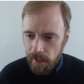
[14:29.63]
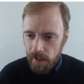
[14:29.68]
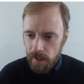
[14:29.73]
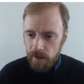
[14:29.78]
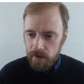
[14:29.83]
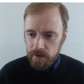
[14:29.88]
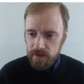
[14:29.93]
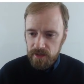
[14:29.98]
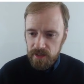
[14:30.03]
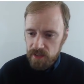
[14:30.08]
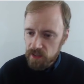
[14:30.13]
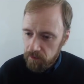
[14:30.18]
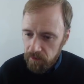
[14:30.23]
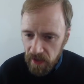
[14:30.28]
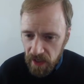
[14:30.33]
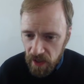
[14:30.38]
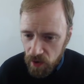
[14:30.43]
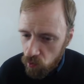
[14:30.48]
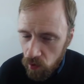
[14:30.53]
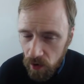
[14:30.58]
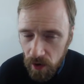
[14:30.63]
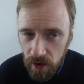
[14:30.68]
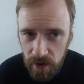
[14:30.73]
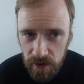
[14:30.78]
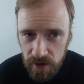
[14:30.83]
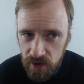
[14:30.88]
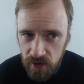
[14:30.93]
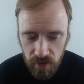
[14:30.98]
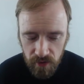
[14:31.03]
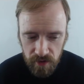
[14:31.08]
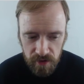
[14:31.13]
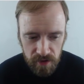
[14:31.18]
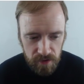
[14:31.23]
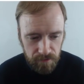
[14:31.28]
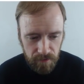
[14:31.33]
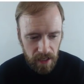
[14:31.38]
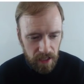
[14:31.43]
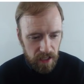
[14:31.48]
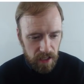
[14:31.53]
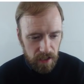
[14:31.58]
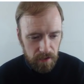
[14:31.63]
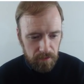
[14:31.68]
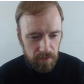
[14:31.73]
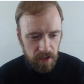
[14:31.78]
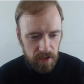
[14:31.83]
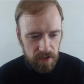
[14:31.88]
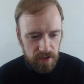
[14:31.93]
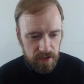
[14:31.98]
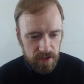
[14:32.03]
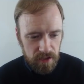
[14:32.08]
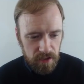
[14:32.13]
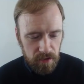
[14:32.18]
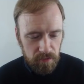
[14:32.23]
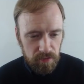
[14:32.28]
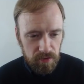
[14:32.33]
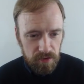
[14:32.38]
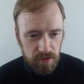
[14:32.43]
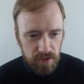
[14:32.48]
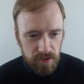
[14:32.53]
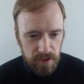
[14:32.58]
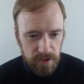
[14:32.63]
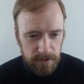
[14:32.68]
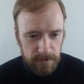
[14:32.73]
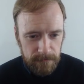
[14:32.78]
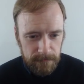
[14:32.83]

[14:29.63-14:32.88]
This is a big word, so there's many, many syllables.